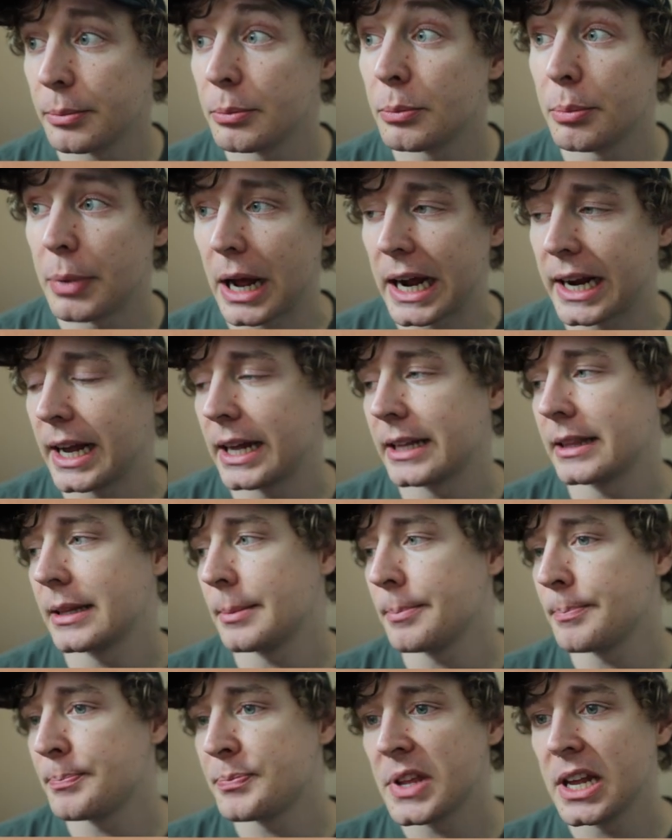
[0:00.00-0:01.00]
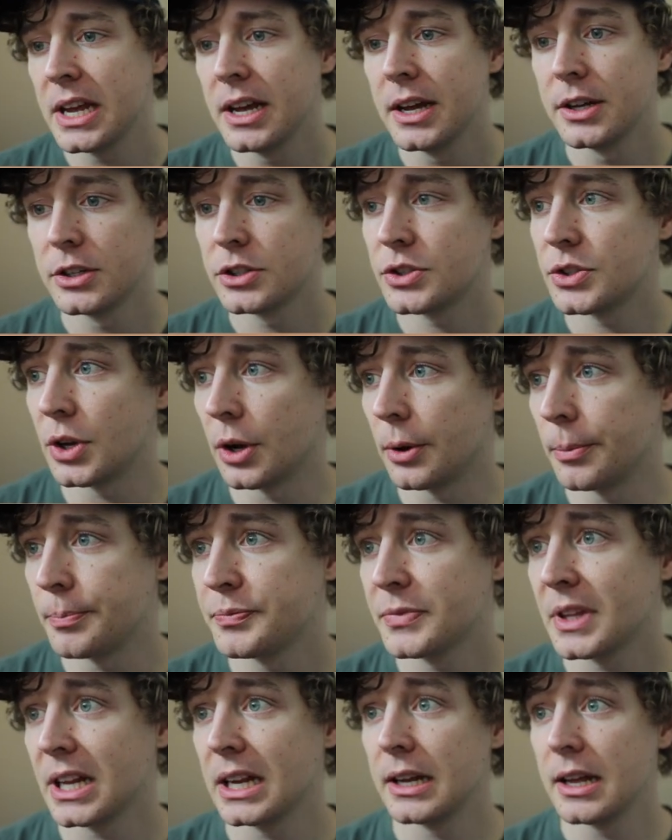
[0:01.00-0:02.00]
back at them. So
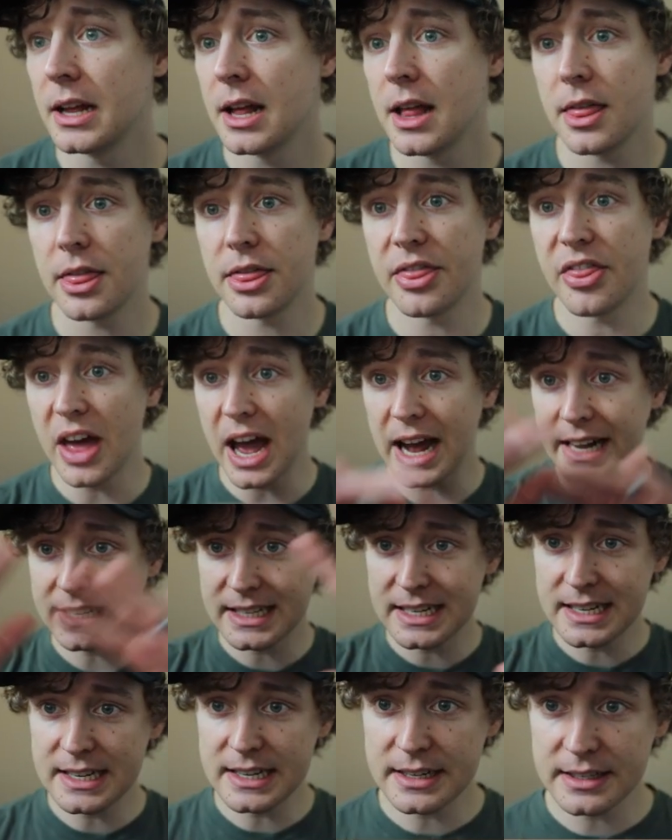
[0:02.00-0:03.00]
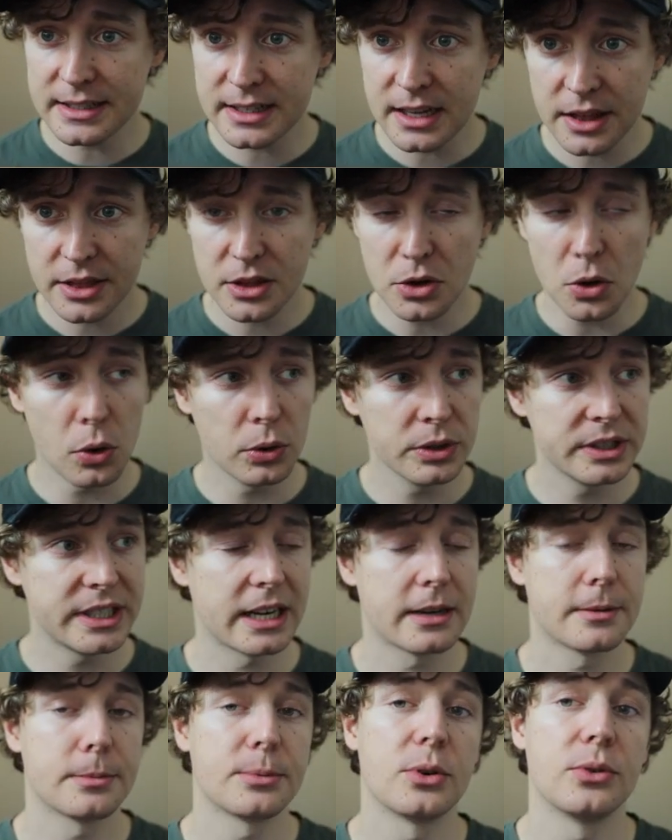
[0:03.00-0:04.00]
that is the whole
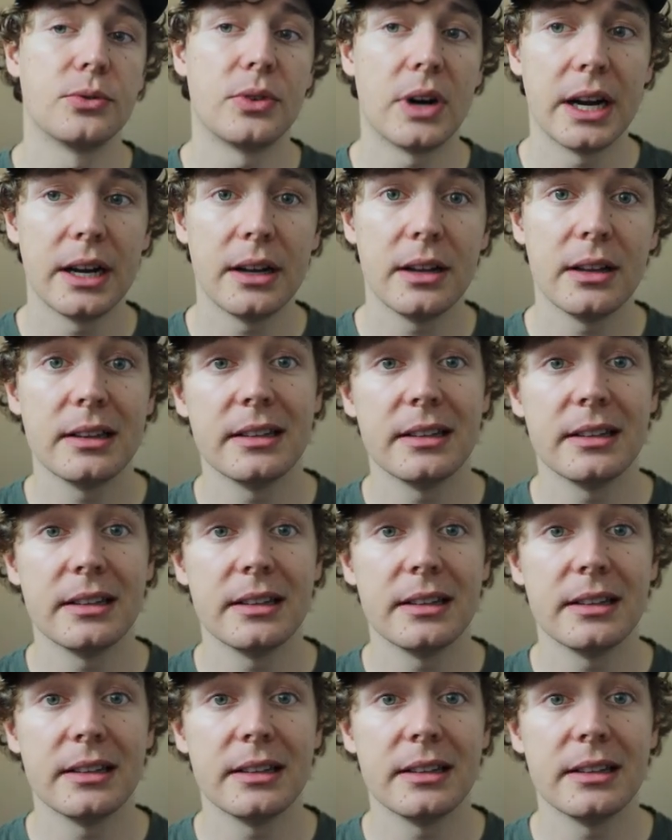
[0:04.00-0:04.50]
deck profile.